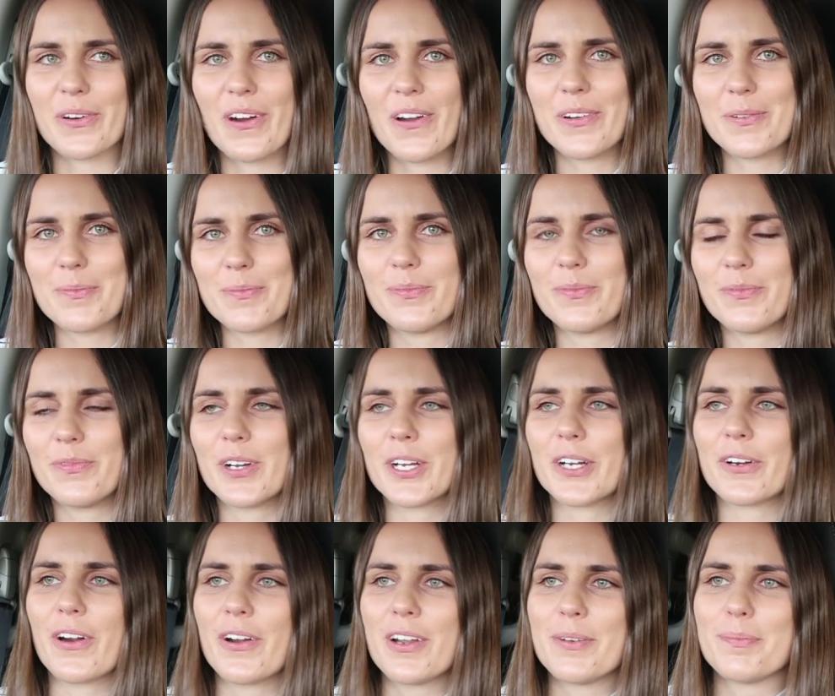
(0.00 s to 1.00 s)

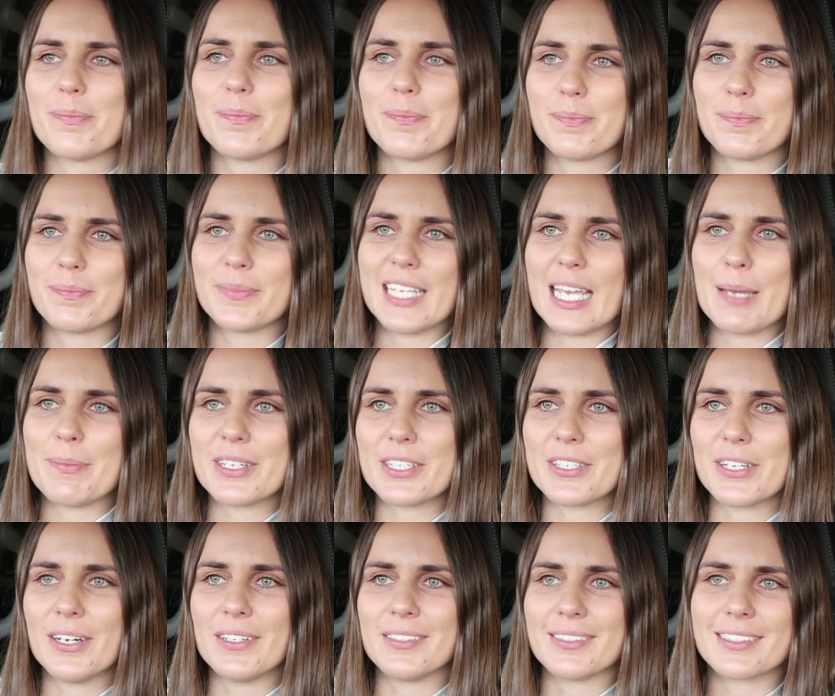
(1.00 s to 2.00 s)
grown damn
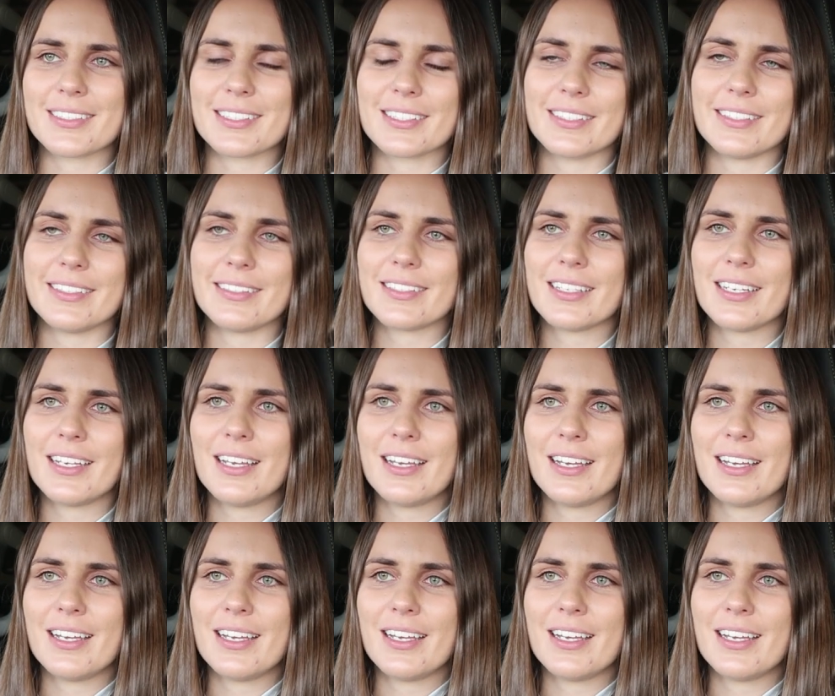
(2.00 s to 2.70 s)
adults, and